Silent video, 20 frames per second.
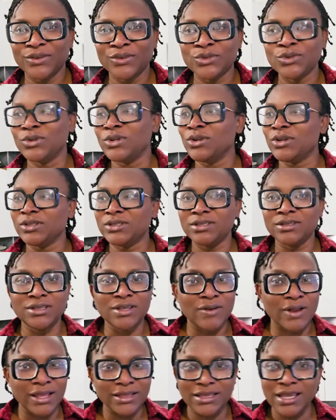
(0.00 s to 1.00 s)
So
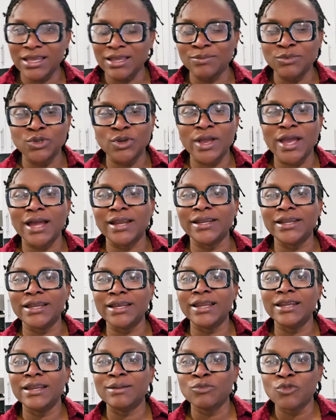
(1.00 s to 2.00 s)
they were taking him to A&E,
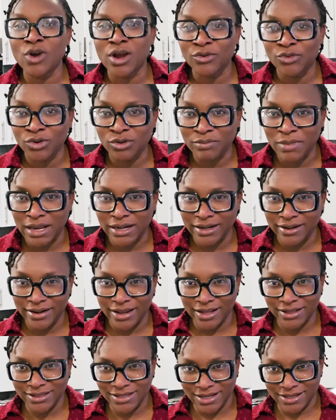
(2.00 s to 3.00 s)
let them go and run
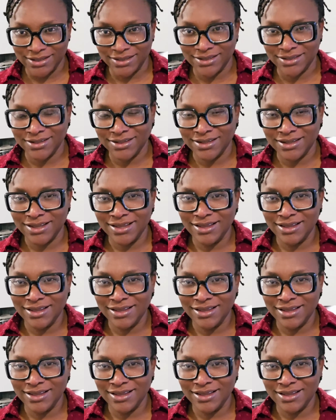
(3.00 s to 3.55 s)
malaria test.